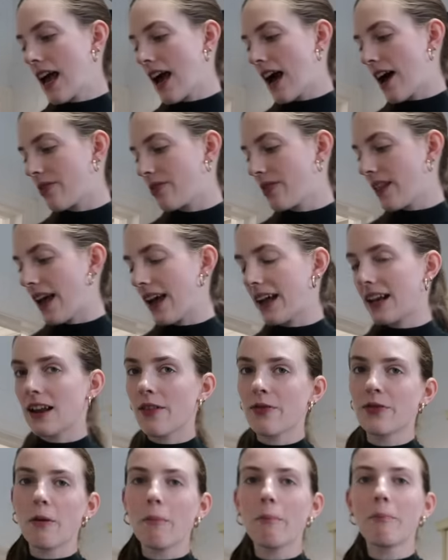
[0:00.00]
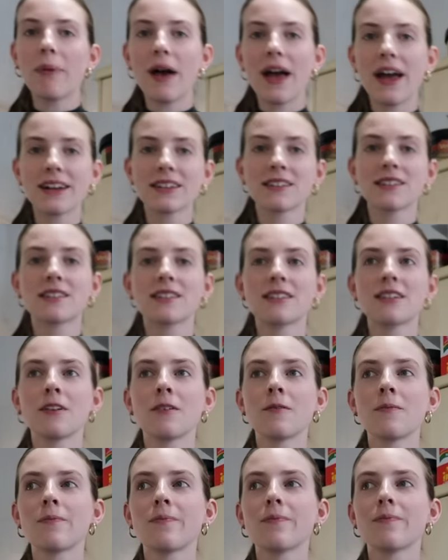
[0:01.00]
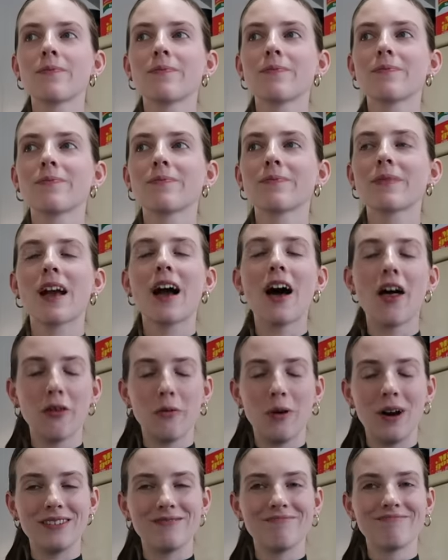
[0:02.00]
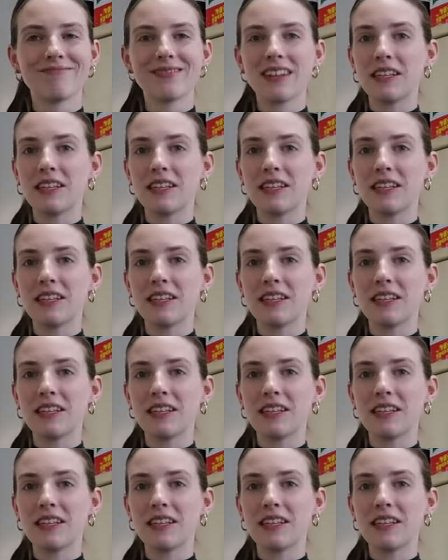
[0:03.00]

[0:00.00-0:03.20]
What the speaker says: And then the best other one